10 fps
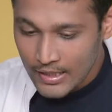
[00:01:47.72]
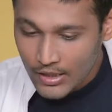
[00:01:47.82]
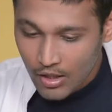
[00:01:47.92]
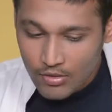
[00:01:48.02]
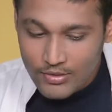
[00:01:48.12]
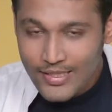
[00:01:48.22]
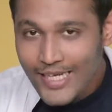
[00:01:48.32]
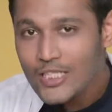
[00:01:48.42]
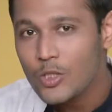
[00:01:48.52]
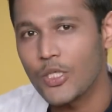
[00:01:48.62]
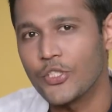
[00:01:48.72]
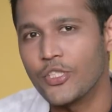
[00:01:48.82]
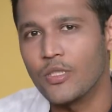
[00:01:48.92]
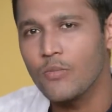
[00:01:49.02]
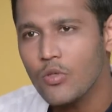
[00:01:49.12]
Now, the next
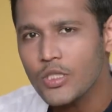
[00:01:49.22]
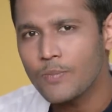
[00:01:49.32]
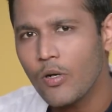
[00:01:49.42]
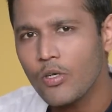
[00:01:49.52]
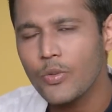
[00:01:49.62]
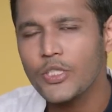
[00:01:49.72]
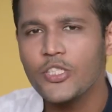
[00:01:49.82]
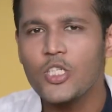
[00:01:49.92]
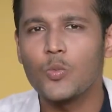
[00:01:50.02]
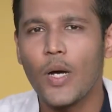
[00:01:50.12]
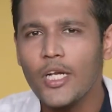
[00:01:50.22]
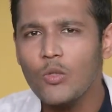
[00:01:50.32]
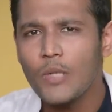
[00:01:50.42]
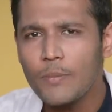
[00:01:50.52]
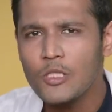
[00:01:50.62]
question, the most important question is, why do
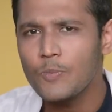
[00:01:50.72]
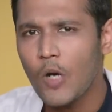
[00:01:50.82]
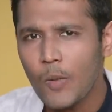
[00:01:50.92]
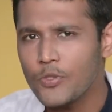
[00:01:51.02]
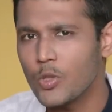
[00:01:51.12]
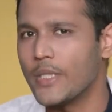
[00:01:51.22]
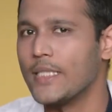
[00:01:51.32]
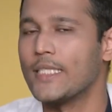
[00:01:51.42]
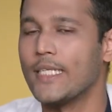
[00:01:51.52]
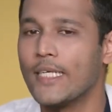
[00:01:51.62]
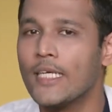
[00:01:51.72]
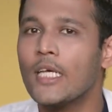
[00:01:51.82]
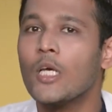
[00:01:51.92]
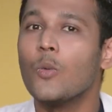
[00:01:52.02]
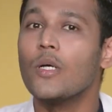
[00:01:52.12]
bubbles pop so easily?
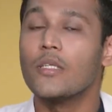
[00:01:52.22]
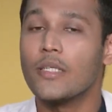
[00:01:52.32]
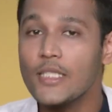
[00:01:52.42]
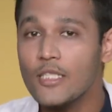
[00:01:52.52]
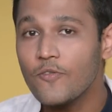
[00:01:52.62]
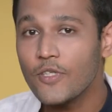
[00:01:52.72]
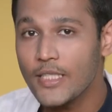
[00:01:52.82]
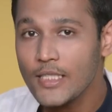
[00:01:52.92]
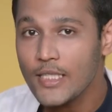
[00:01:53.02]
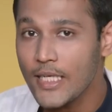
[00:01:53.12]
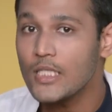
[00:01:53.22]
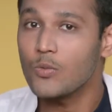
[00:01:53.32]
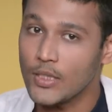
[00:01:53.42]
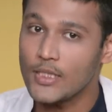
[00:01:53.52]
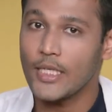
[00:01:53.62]
Well, the reason for this is
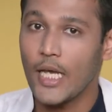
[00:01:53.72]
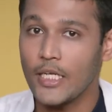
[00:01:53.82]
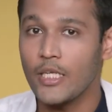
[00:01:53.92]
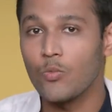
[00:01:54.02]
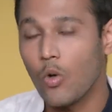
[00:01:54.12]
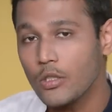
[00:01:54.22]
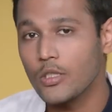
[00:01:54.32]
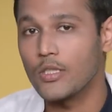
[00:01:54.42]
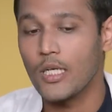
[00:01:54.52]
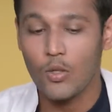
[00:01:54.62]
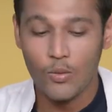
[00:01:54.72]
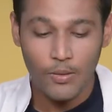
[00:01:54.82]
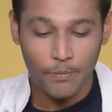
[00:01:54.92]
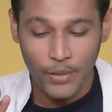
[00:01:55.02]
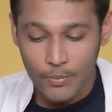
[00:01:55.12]
once again in water. Now,
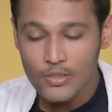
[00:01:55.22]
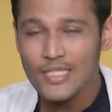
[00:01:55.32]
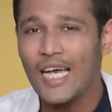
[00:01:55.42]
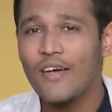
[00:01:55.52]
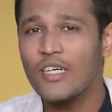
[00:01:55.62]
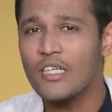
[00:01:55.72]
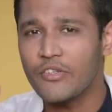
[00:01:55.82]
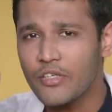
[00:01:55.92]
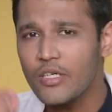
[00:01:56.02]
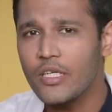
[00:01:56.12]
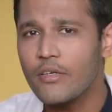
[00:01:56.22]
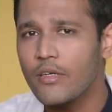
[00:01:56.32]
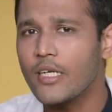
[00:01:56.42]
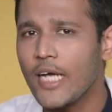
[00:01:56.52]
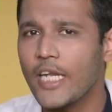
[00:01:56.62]
bubbles have a
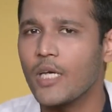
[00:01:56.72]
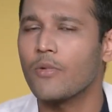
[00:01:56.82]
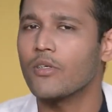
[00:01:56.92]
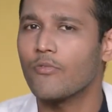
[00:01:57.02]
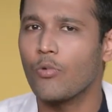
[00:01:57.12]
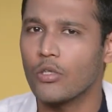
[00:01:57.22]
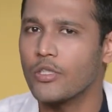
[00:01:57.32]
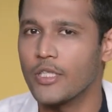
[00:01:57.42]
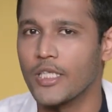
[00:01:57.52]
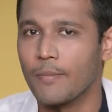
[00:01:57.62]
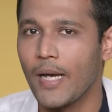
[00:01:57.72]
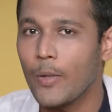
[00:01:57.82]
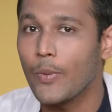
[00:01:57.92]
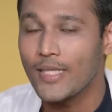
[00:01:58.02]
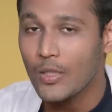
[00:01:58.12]
really tiny amount of water in them,
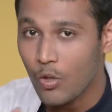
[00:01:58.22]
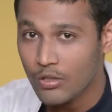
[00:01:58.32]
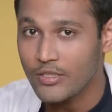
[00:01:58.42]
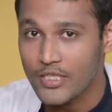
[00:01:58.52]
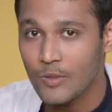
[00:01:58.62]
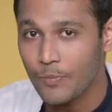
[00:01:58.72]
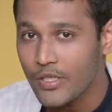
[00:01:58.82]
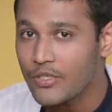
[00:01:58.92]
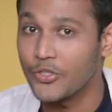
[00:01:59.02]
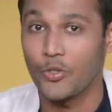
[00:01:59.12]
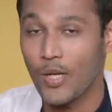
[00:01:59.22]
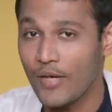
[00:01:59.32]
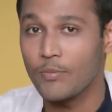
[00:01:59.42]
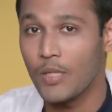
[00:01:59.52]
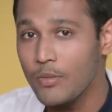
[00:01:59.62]
and when that water disappears, you don't
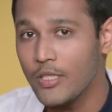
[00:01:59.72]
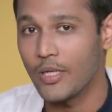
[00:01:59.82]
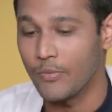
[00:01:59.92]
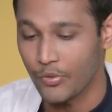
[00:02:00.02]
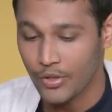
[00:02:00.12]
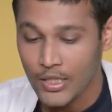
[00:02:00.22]
have a bubble anymore.